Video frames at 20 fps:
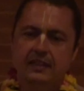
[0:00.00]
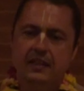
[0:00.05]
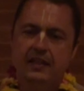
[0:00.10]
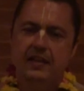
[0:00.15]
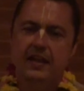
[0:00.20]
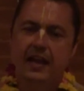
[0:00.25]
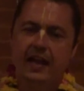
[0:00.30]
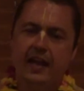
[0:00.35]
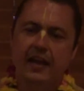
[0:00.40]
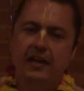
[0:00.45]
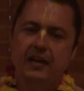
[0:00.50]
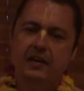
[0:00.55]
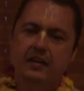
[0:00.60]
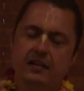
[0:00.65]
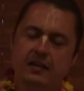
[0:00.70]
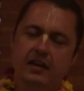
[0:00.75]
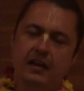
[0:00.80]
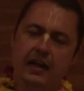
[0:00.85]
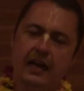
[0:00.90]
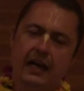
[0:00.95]
then
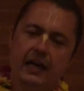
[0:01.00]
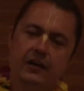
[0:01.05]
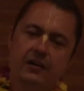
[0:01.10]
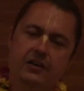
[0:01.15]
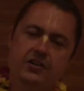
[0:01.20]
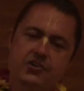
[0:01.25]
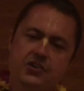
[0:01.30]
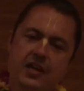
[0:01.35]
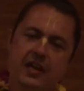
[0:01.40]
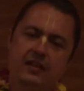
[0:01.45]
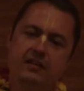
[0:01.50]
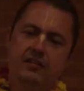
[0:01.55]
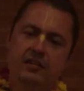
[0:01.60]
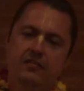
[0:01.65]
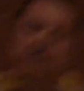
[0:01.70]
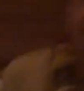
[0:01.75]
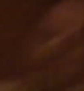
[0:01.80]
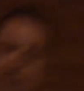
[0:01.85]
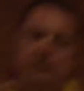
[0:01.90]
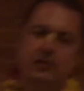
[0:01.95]
our chanting
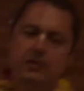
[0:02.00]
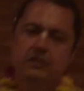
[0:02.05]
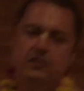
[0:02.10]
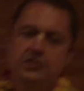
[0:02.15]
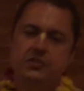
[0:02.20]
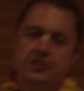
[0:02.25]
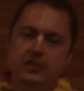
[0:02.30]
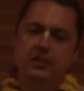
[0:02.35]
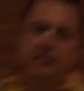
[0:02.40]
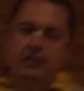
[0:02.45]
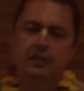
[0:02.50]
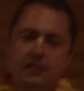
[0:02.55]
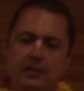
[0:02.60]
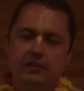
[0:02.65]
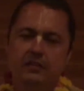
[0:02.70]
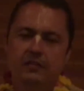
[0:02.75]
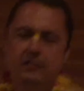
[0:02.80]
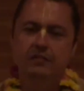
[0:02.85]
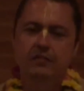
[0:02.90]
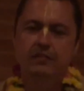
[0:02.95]
will be
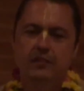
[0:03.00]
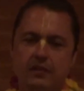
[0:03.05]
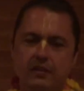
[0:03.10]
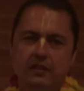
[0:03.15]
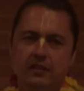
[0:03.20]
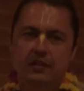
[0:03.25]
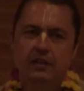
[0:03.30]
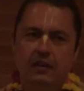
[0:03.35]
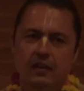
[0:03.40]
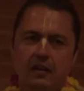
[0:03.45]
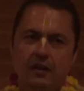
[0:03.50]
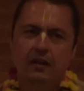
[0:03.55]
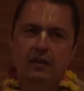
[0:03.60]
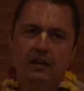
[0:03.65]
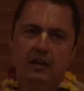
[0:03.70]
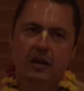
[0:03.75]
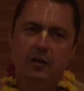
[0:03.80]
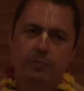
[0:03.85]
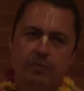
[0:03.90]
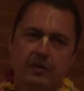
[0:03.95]
considered
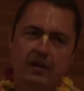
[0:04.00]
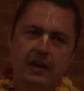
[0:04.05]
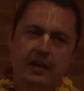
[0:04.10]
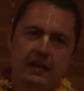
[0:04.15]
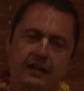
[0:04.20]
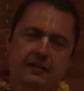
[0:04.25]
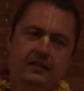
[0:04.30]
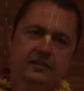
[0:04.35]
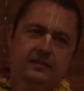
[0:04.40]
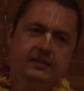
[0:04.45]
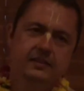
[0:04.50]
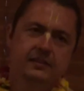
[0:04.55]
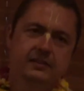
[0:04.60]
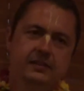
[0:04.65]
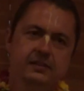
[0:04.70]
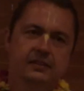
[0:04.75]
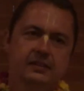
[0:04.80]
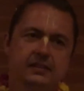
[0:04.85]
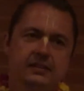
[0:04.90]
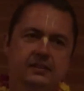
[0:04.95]
aparad.
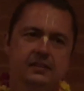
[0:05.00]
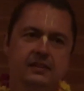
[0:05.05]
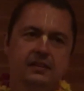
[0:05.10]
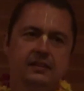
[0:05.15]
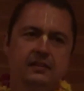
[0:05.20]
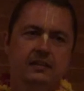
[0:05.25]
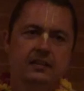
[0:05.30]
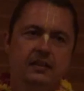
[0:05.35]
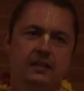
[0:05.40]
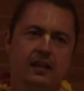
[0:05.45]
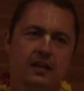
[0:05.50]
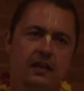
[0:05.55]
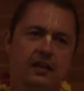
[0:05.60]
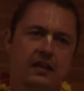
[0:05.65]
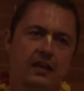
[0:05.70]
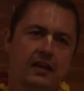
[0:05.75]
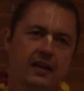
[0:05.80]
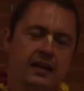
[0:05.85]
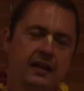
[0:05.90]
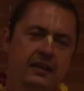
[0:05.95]
Hey,
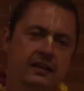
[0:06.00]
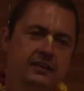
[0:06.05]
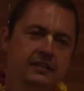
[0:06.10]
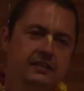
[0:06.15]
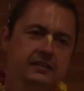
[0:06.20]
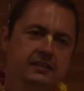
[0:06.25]
Lala!